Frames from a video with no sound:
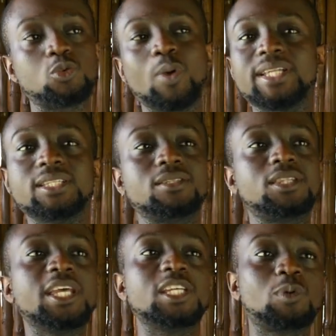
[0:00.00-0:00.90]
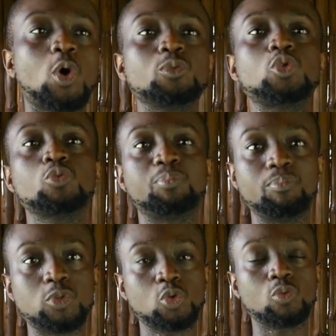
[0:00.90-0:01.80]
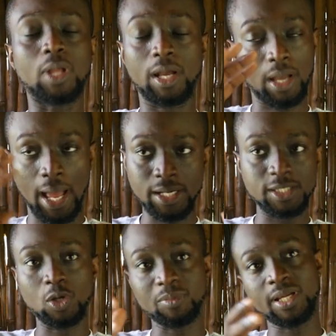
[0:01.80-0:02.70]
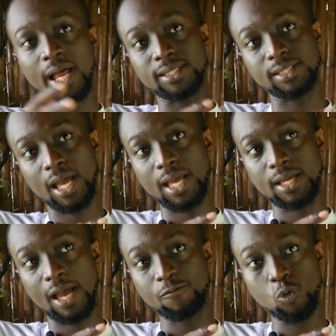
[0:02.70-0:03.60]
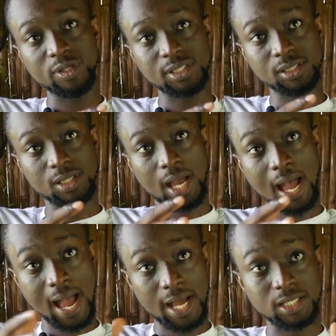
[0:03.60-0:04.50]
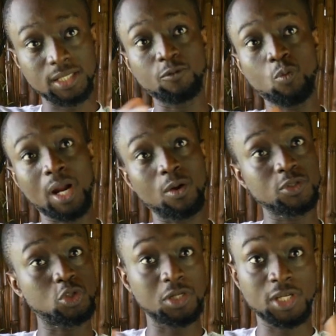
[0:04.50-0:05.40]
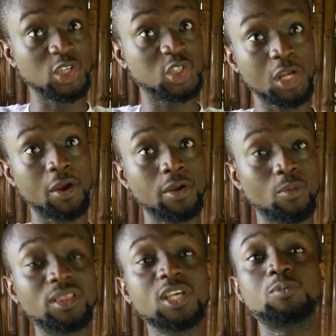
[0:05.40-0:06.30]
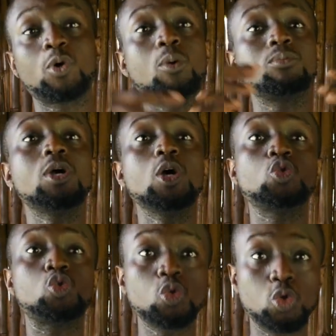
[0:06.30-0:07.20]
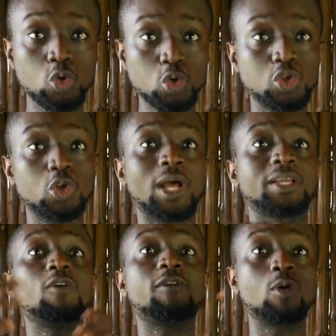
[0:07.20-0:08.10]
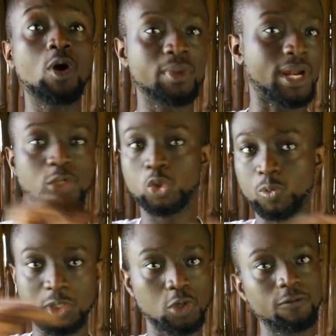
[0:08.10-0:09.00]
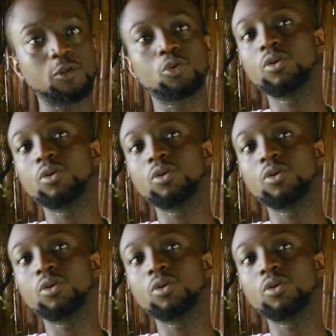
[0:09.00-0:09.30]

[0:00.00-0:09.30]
when things become too and it's something that I've always had, even when I was studying engineering, when things become too huge, look like they're overwhelming, I just switch off,